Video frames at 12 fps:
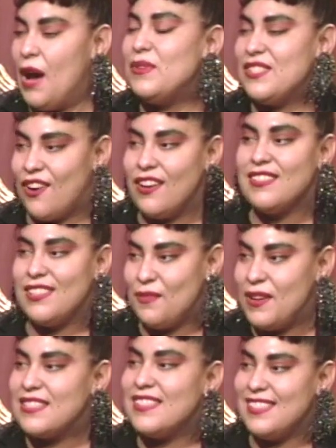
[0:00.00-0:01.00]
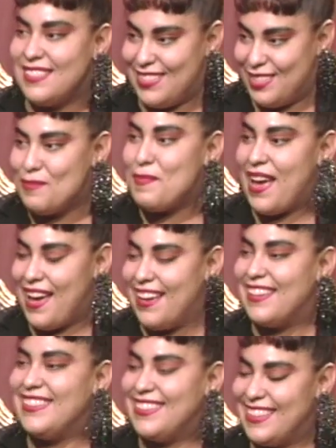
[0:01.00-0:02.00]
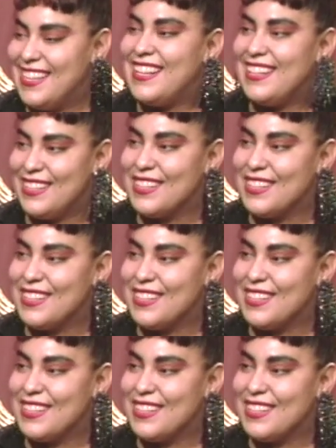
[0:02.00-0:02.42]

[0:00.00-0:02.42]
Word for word: I was an artist in residence in, in Japan. In Japan. Yeah.